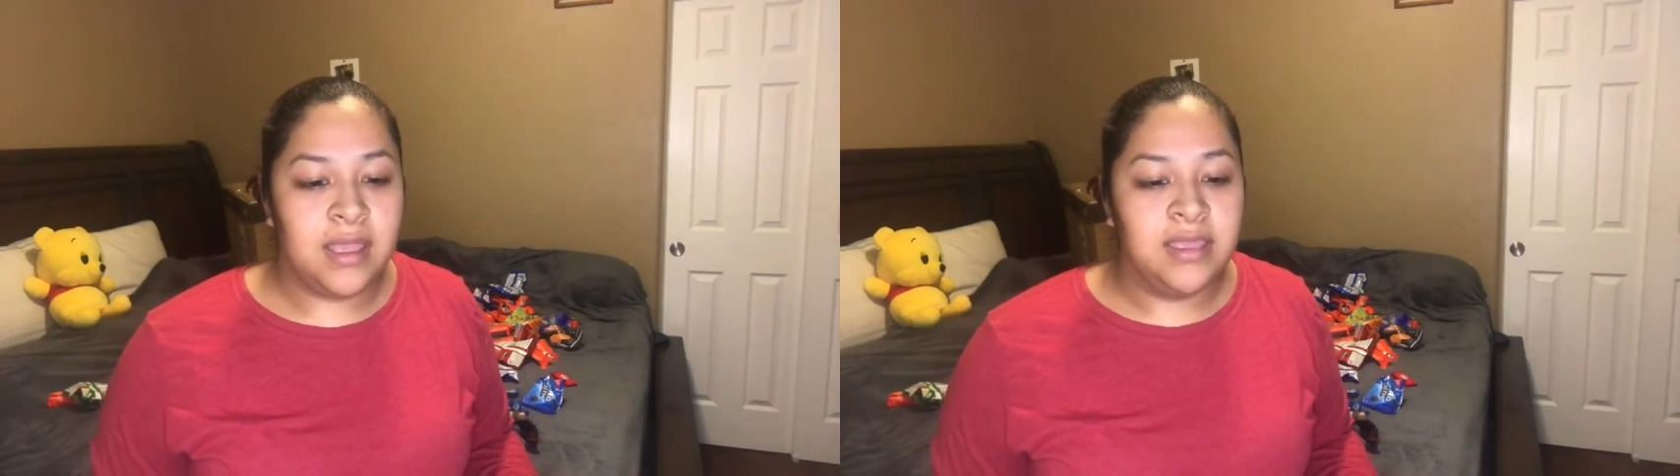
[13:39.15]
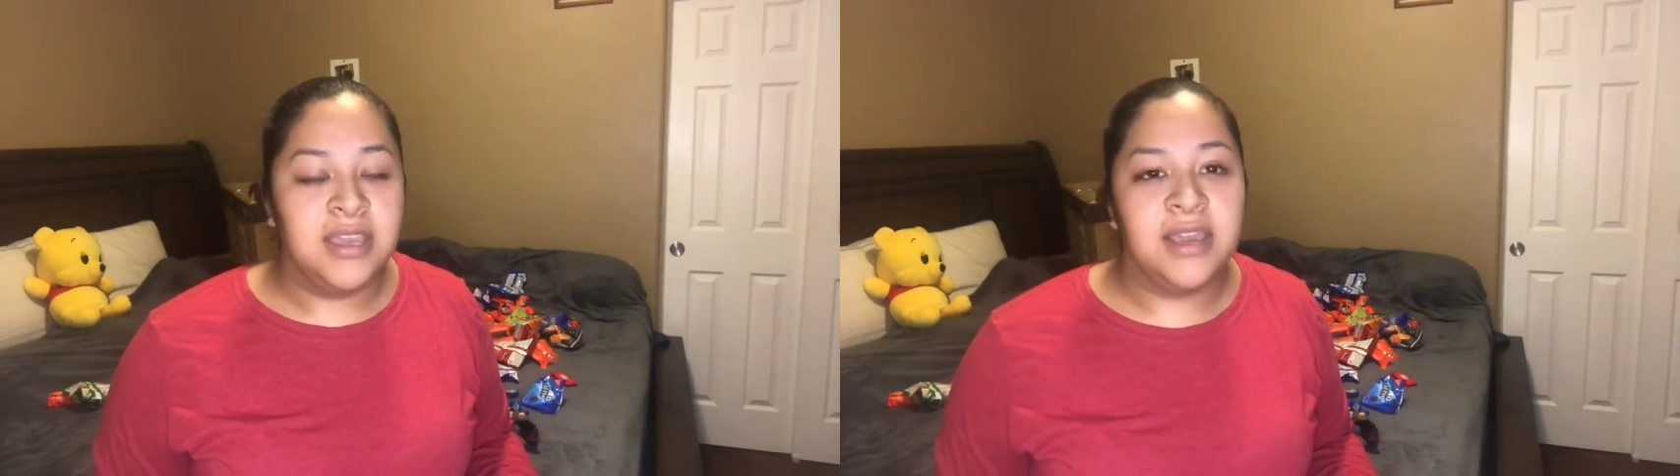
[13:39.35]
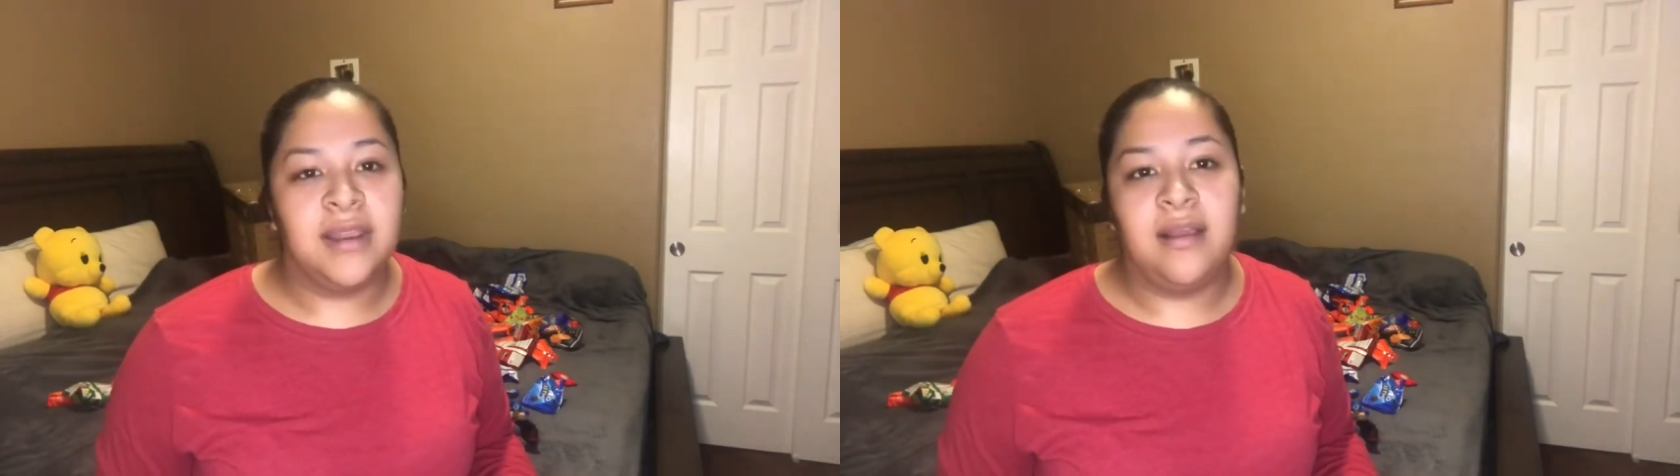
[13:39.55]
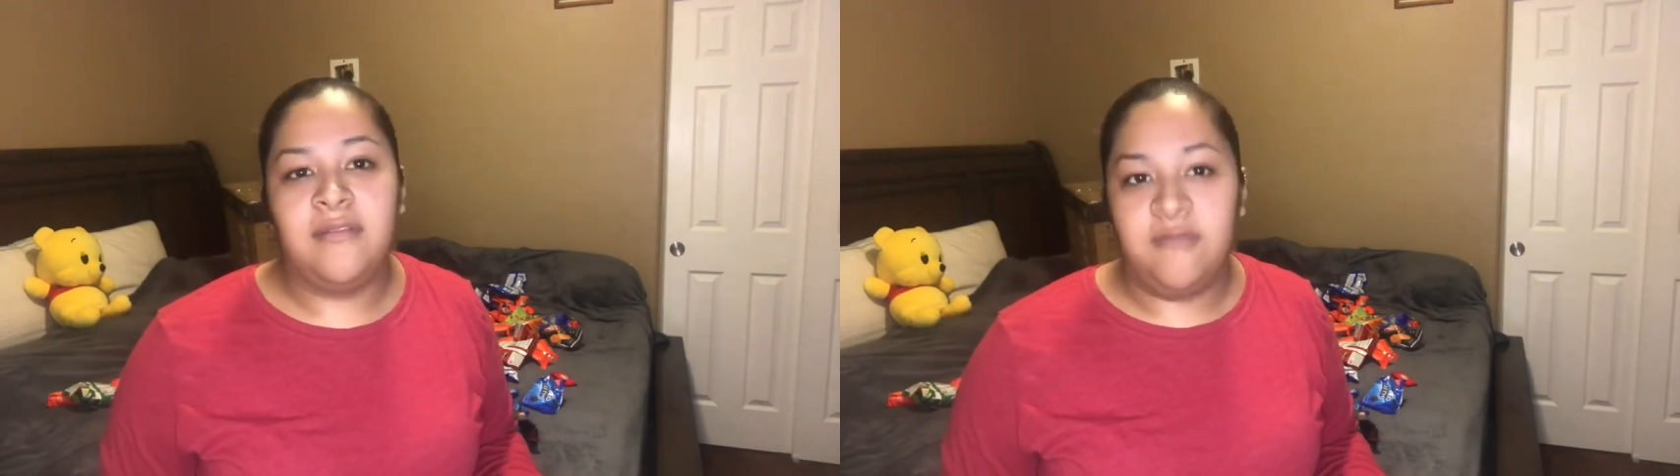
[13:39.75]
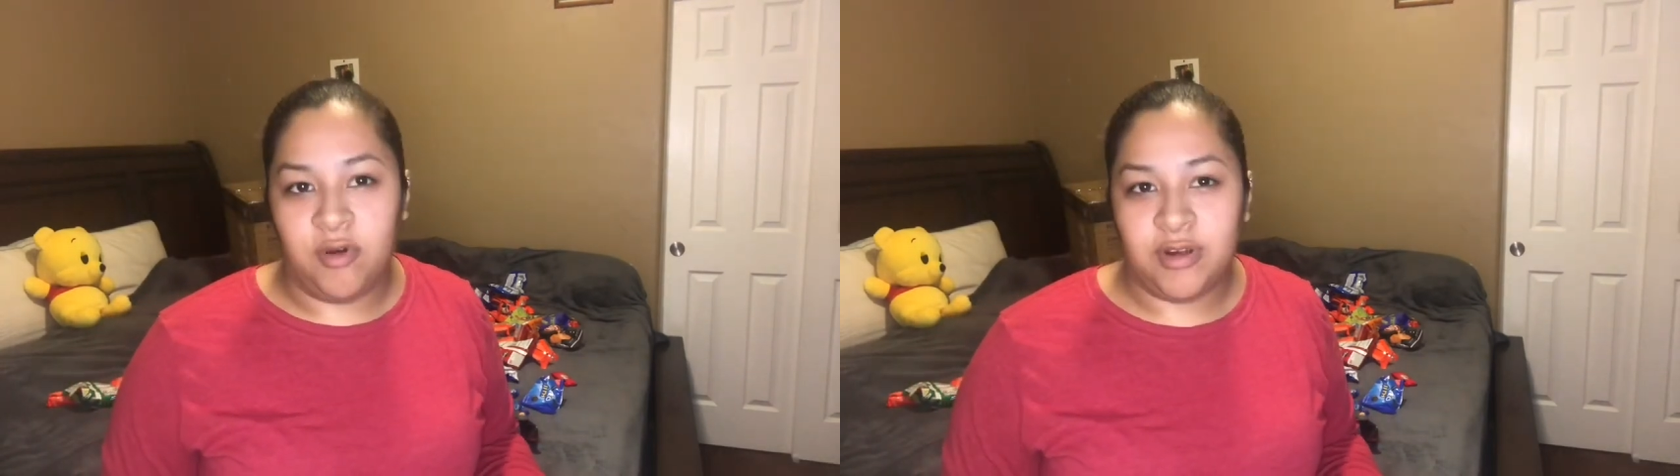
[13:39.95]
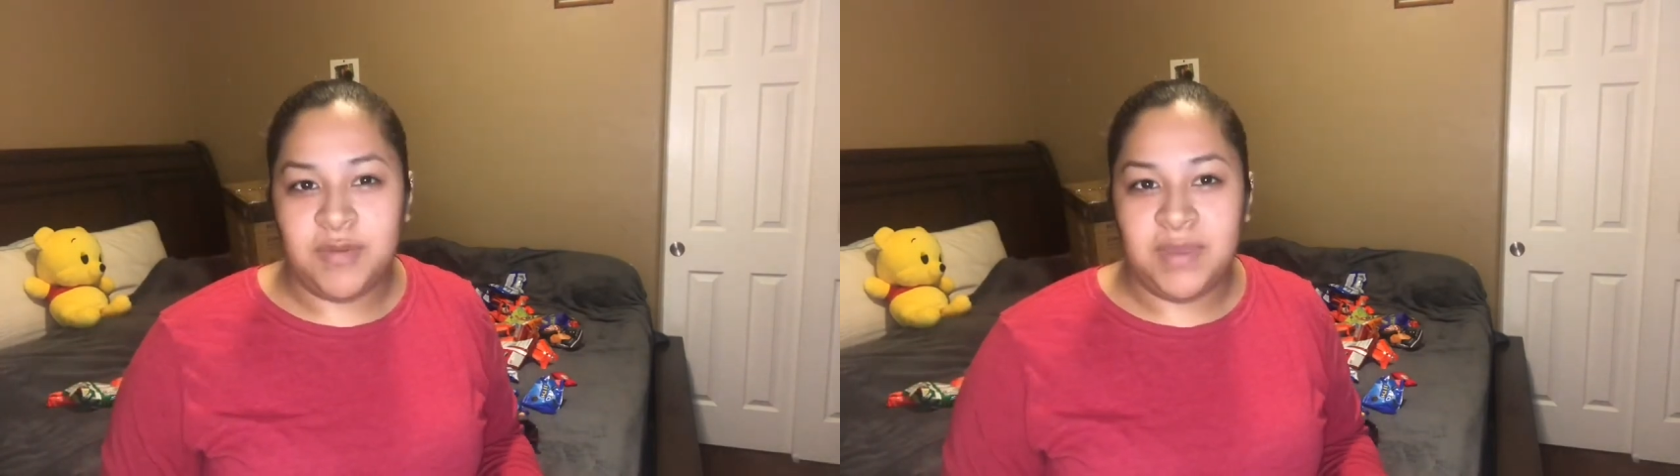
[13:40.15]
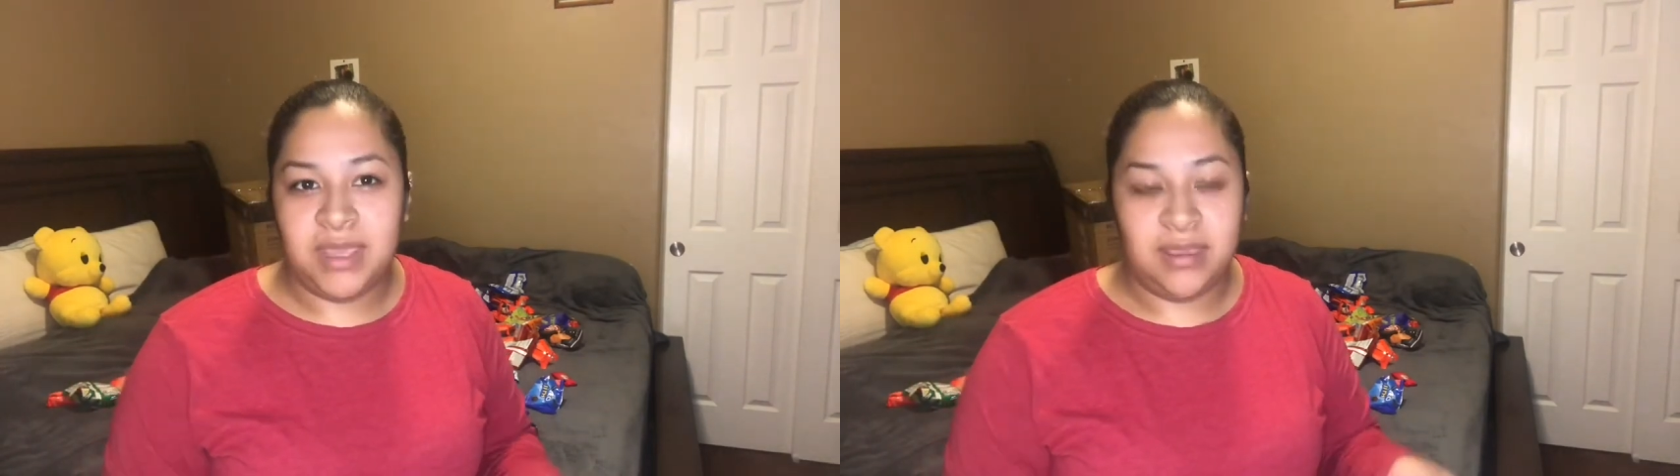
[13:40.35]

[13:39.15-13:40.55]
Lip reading: he couldn't afford me.